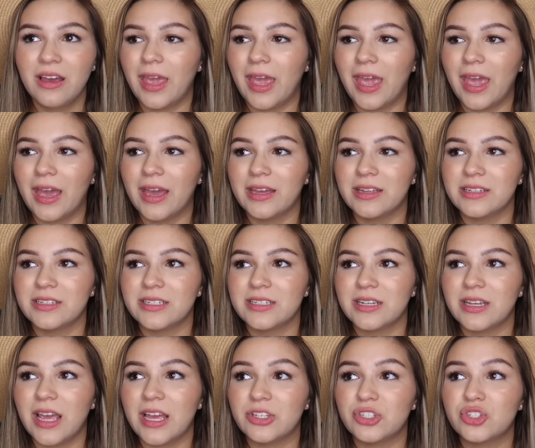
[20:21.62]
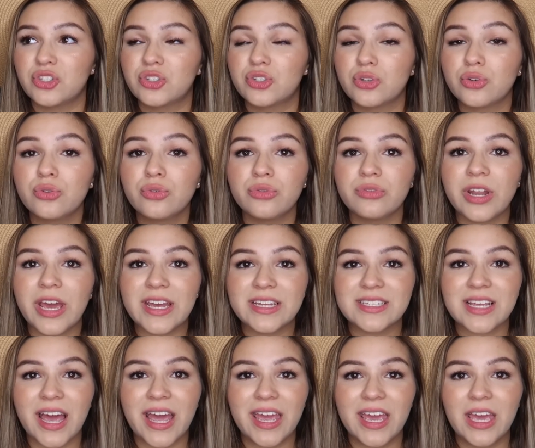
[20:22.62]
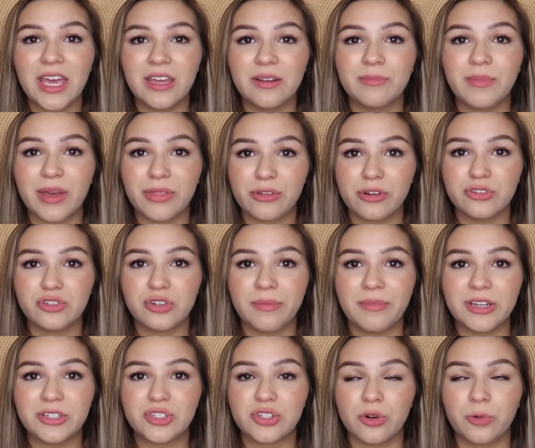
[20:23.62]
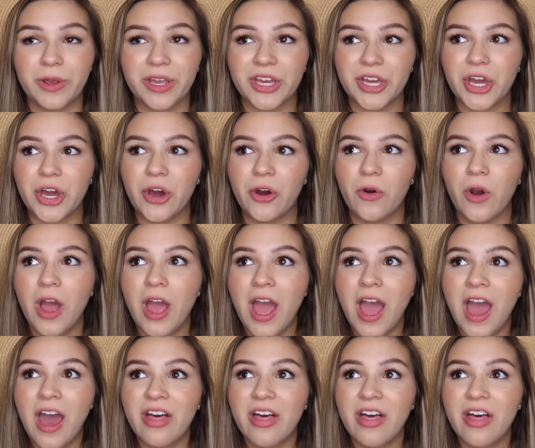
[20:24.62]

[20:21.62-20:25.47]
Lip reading: and as soon as I hit my 3rd trimester a week ago,